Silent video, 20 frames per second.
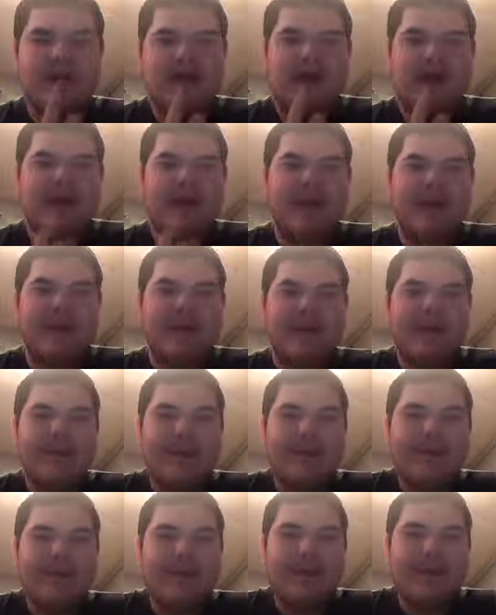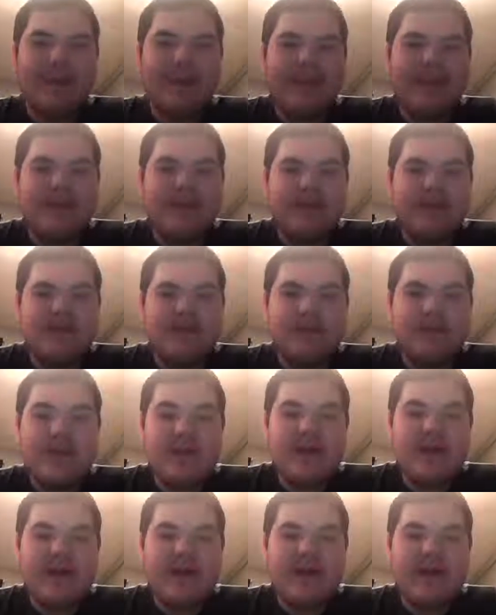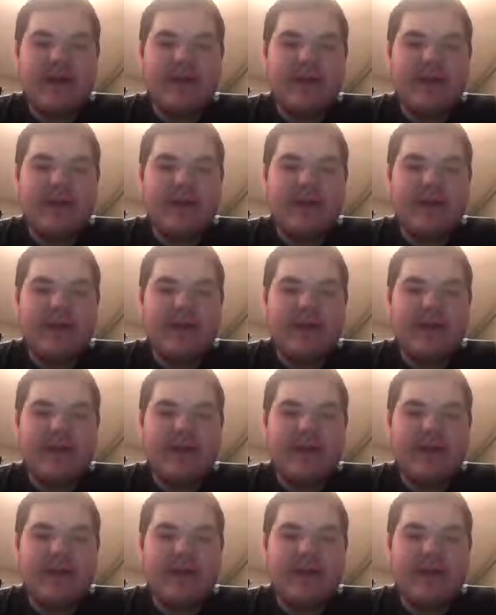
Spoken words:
Now, it's supposed to be like that.